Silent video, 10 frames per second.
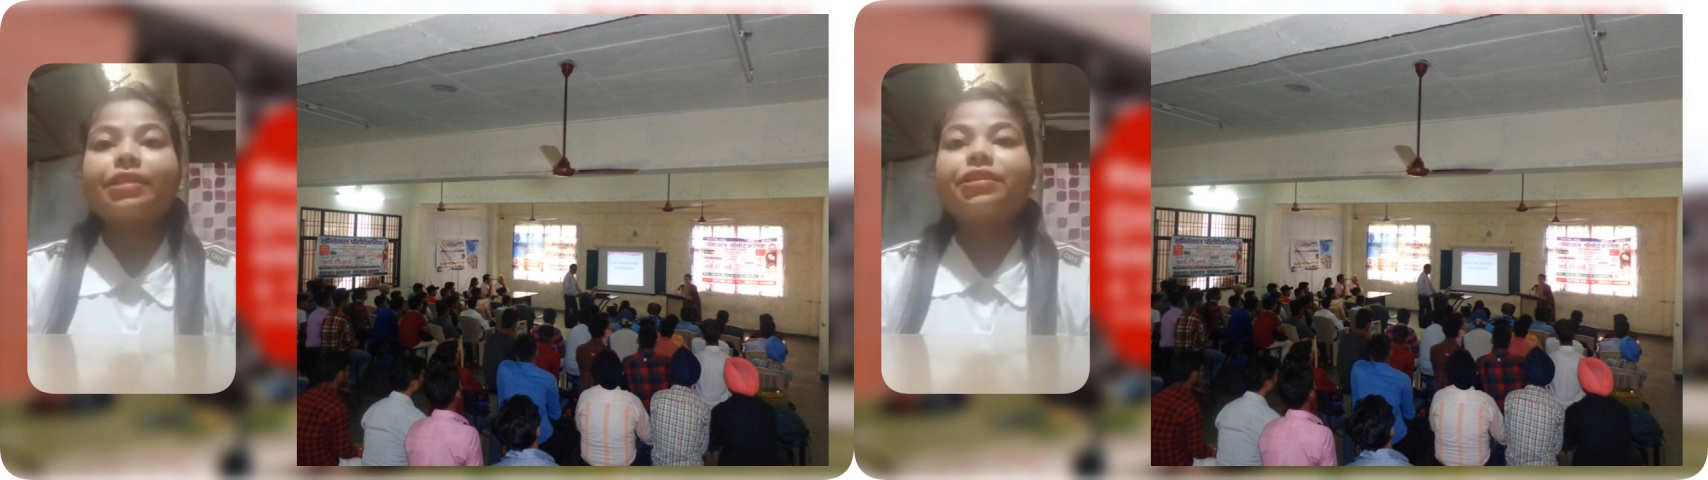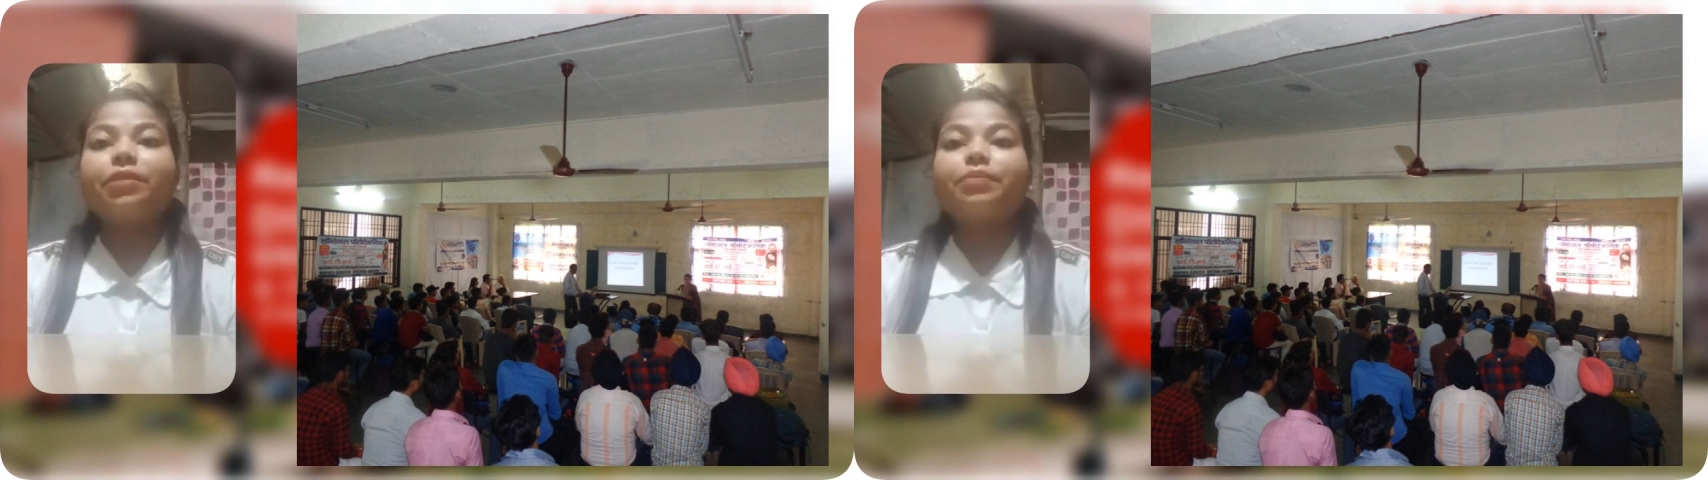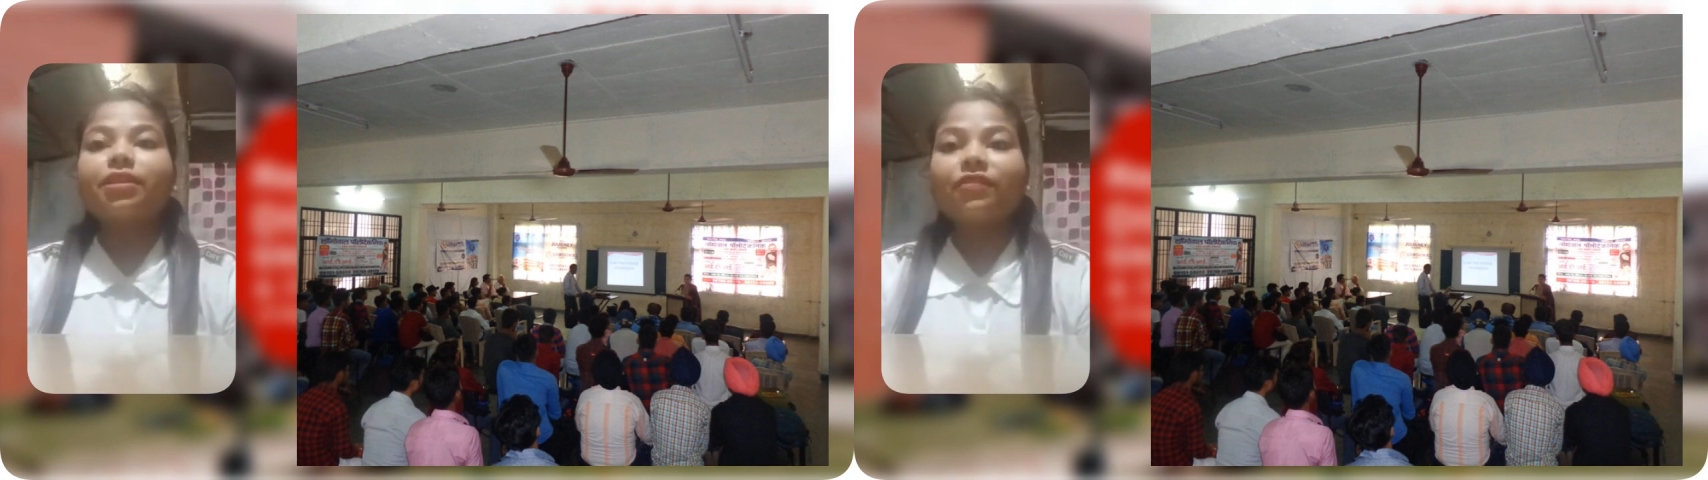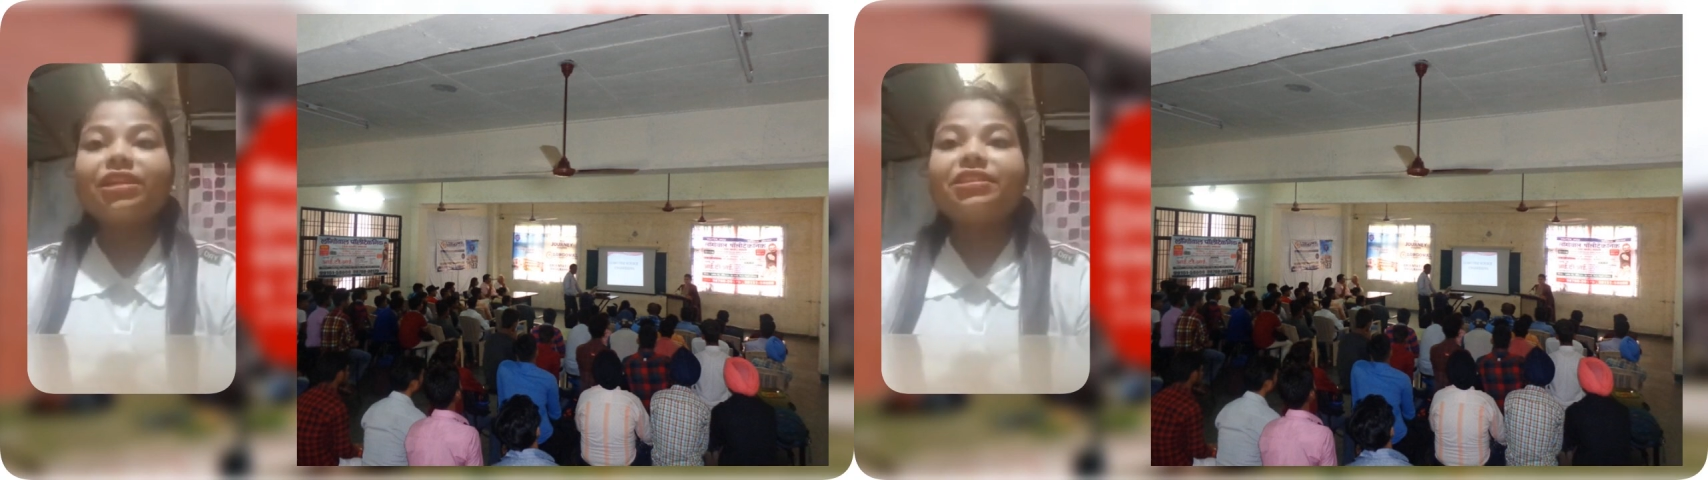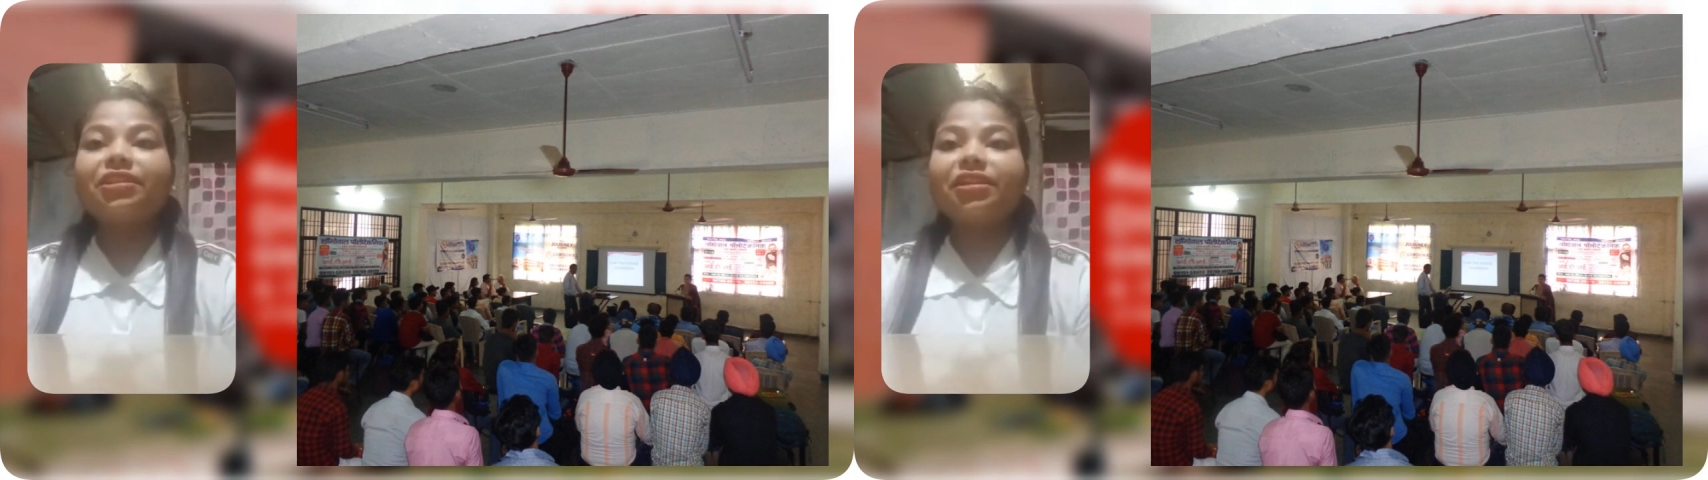stream civil
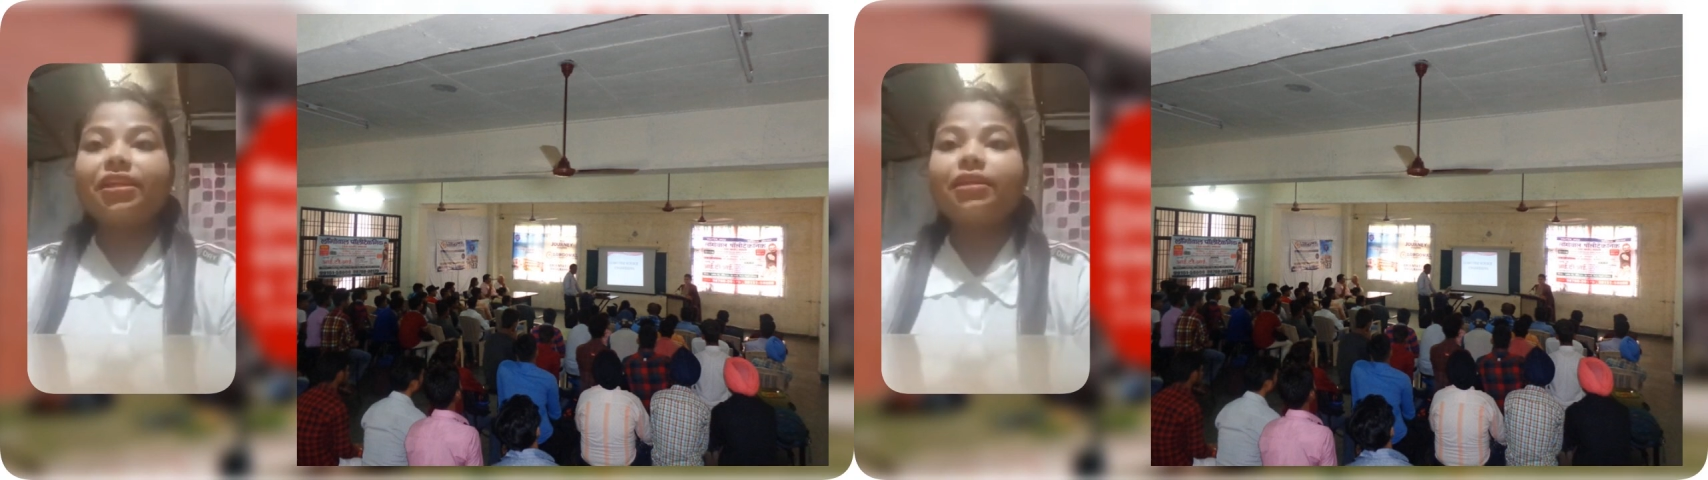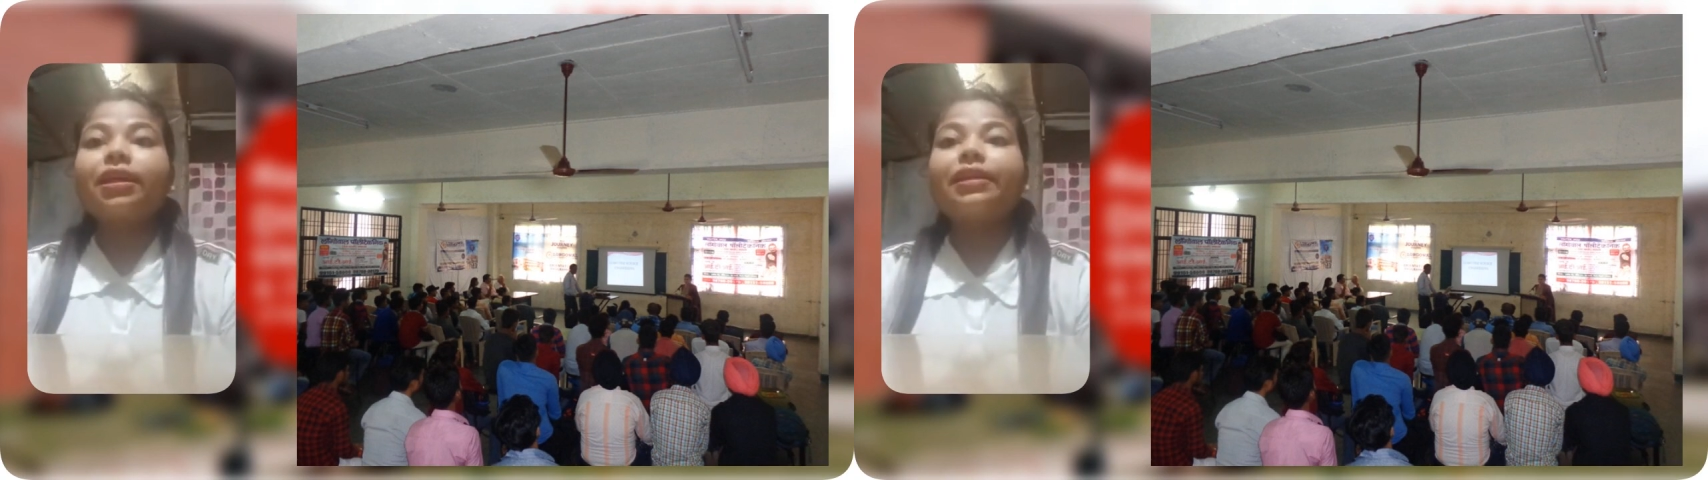engineering,